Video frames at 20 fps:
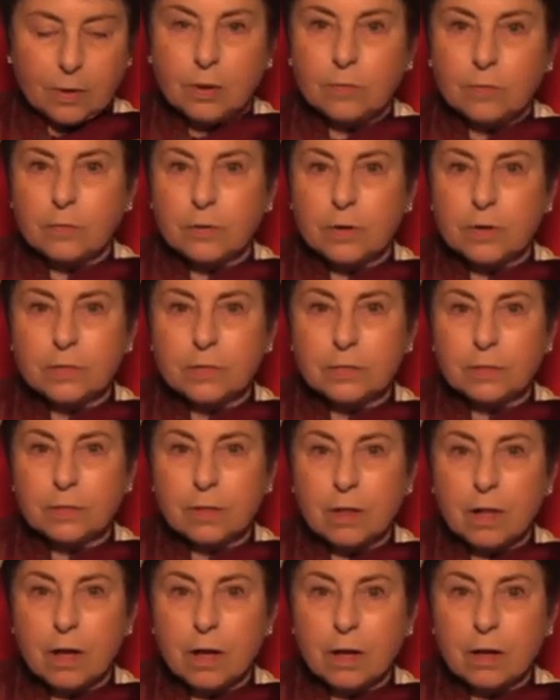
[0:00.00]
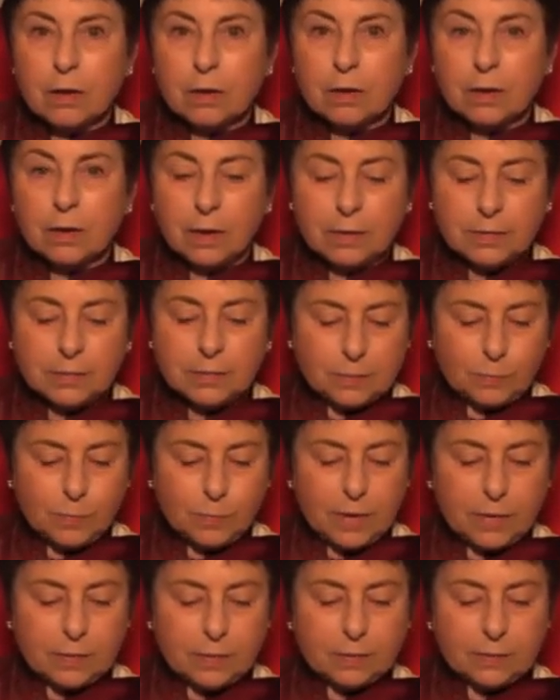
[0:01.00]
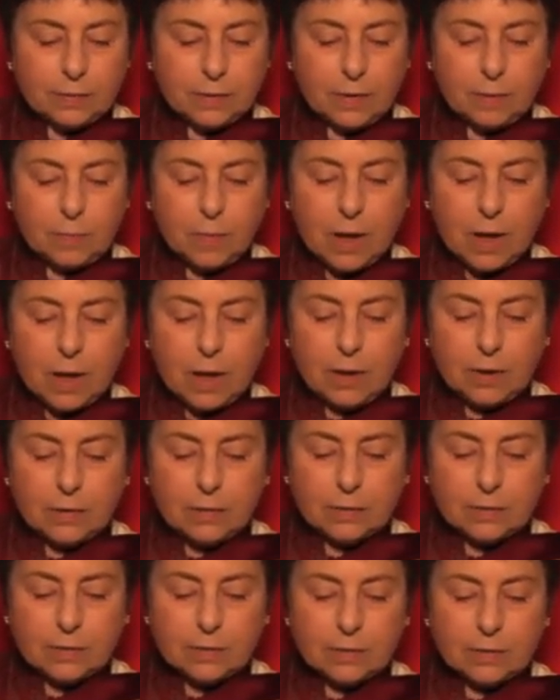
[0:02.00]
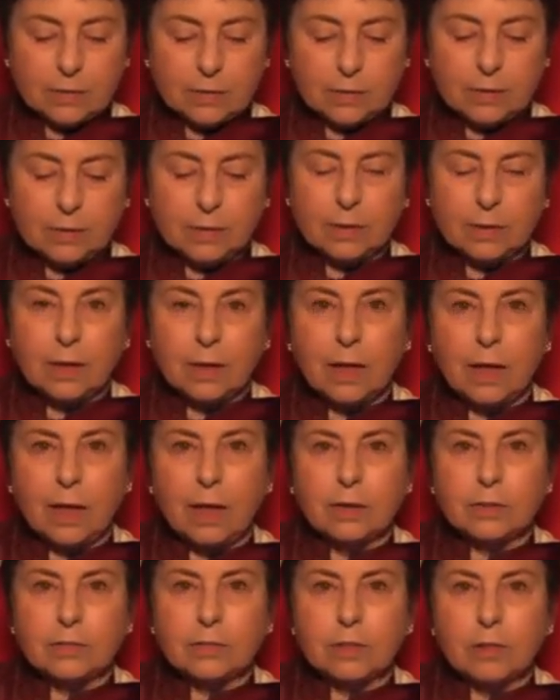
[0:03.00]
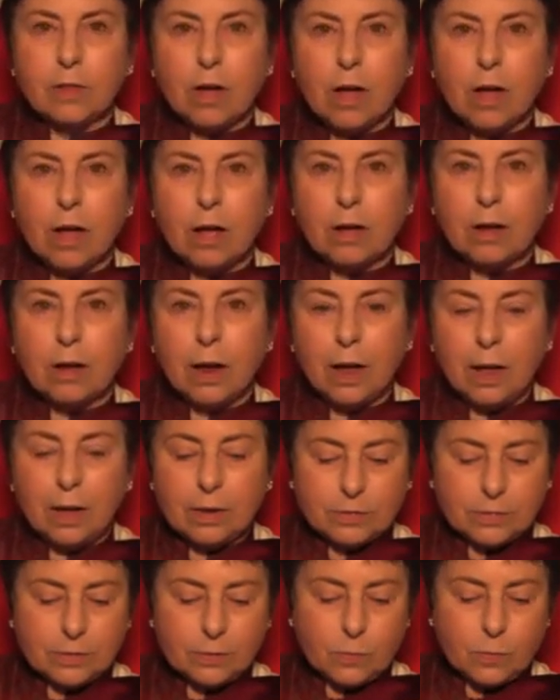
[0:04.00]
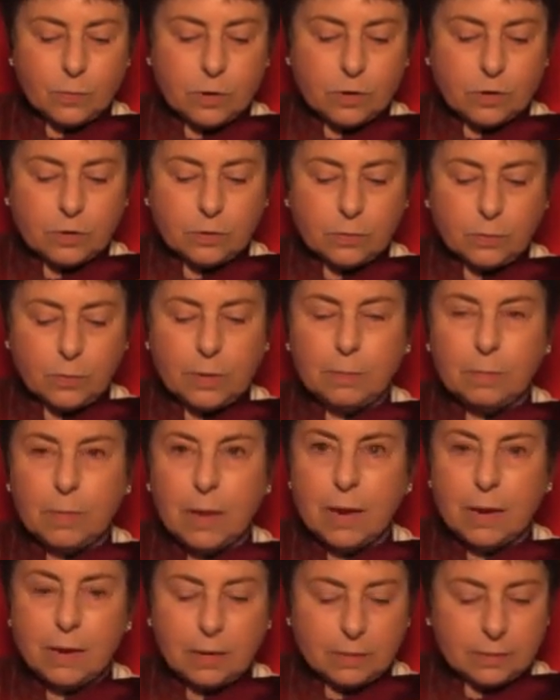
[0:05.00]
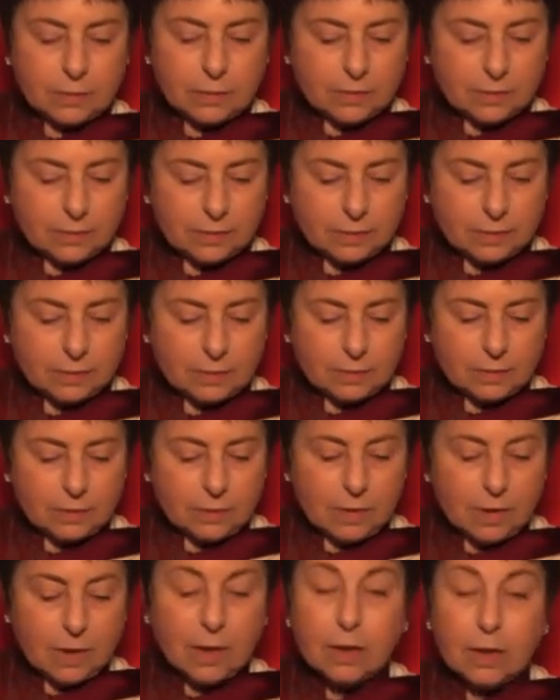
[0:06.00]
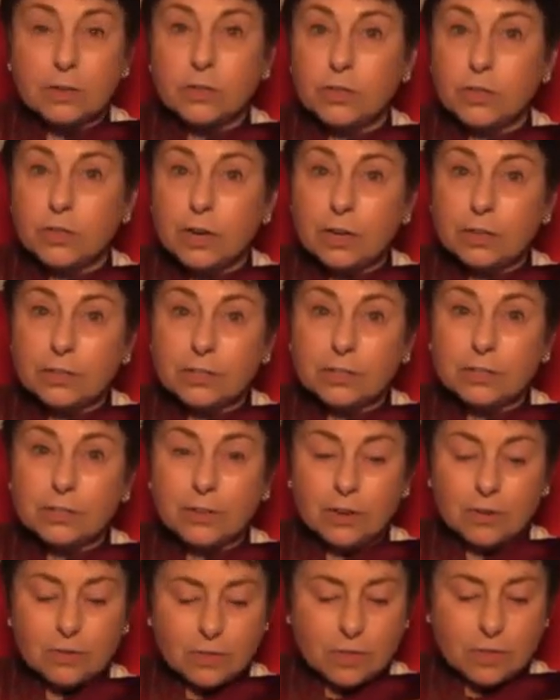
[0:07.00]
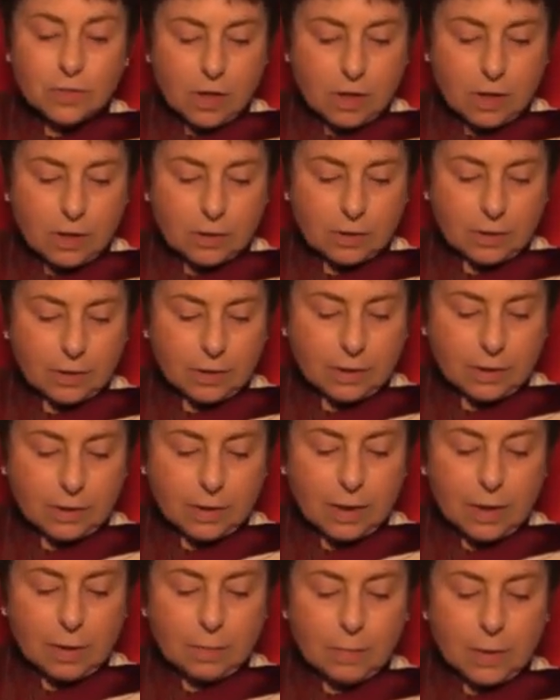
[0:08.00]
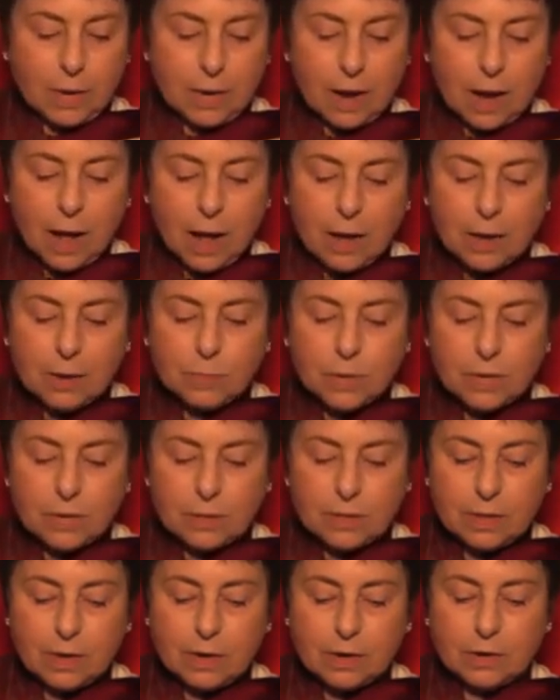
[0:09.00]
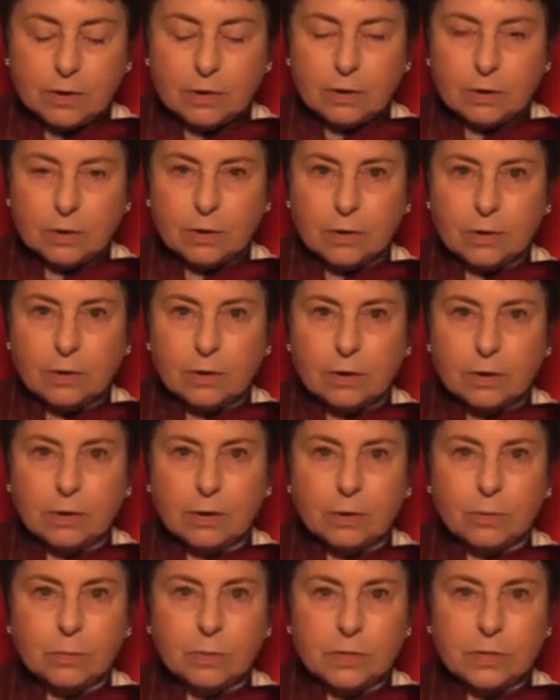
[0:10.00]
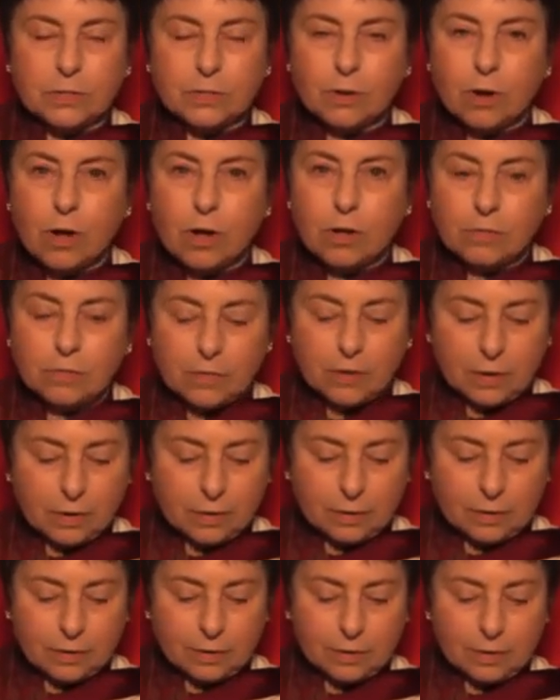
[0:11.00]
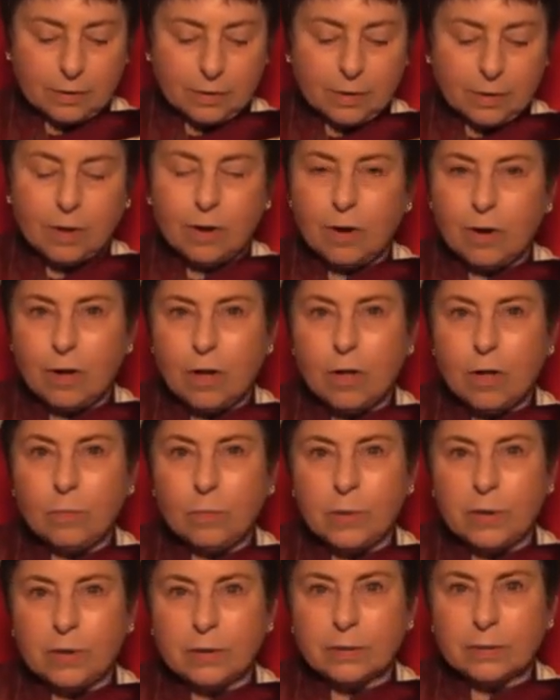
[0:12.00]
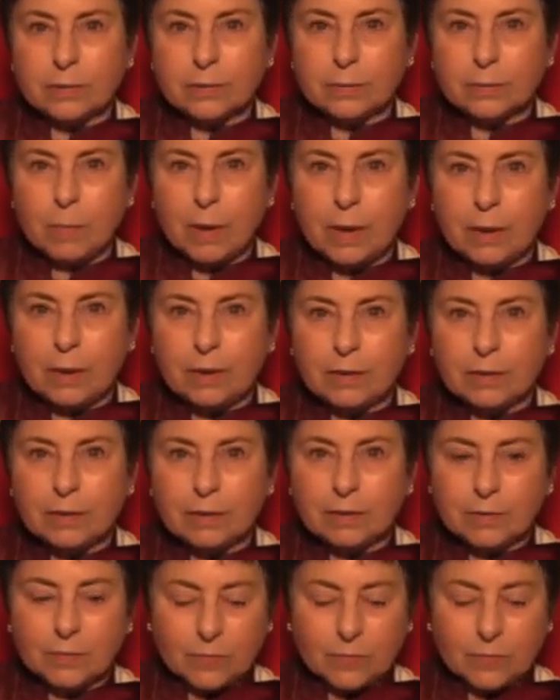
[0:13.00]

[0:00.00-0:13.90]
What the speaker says: For as long as space abides, as long as the world remains, just so long may I be there, resolving all beings' pain.